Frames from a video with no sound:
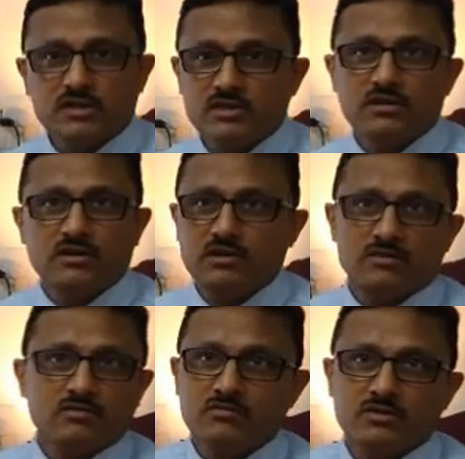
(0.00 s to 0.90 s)
see her,
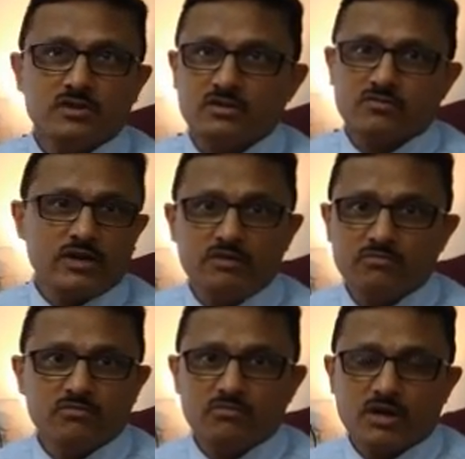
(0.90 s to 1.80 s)
she's
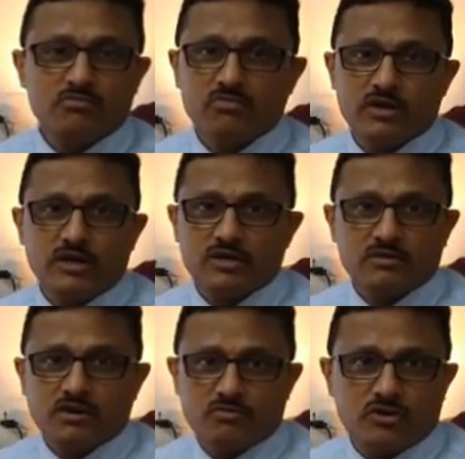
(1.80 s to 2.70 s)
become very
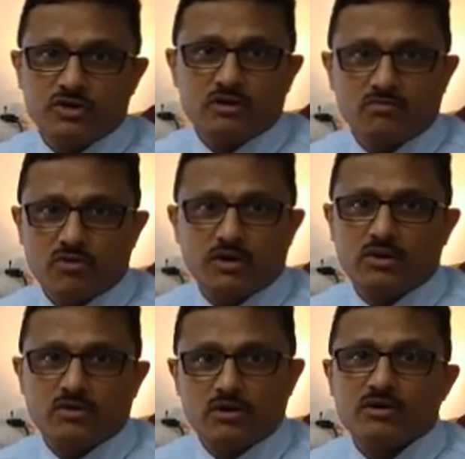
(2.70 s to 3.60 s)
efficient working
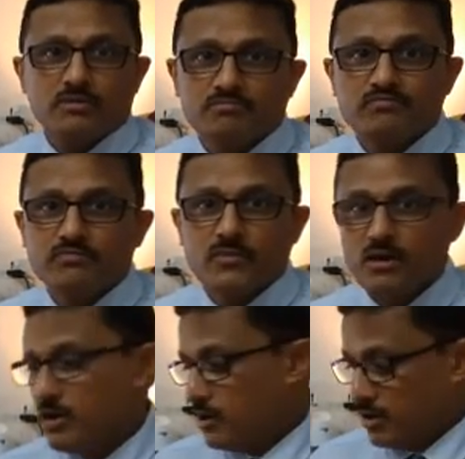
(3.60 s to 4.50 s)
on it.
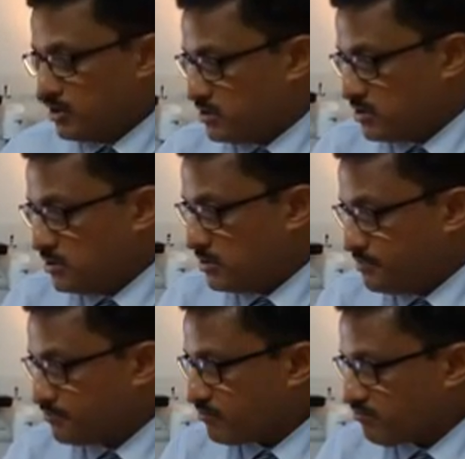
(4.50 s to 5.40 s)
So
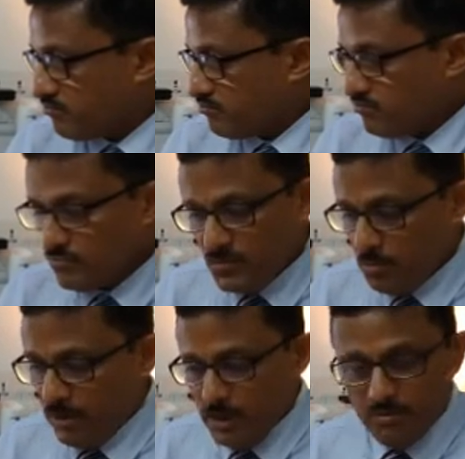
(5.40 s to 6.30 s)

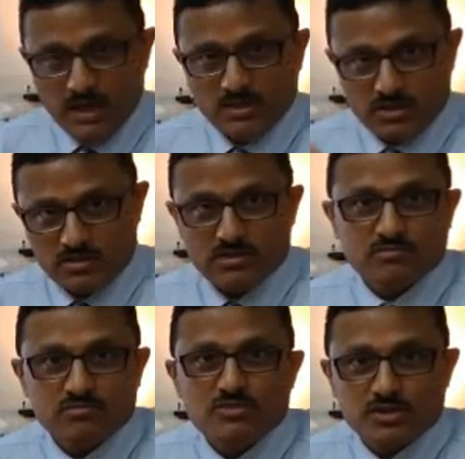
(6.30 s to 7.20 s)
PDPlus
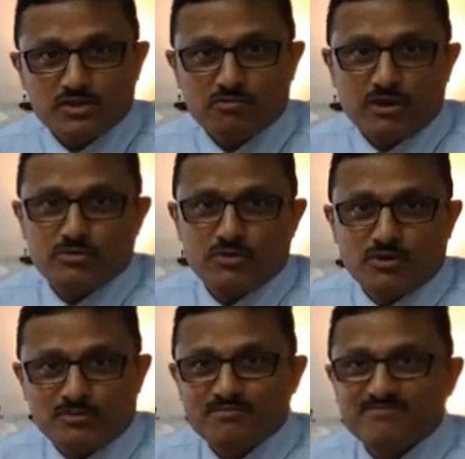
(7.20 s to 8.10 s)
is the way to go.
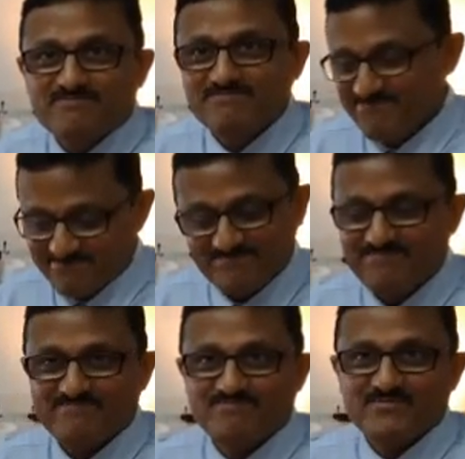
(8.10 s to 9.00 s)

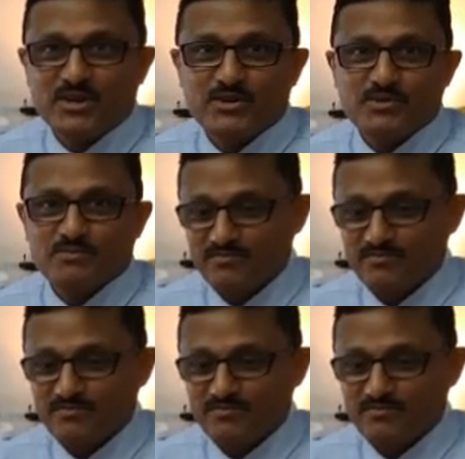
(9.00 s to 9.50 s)
Thank you.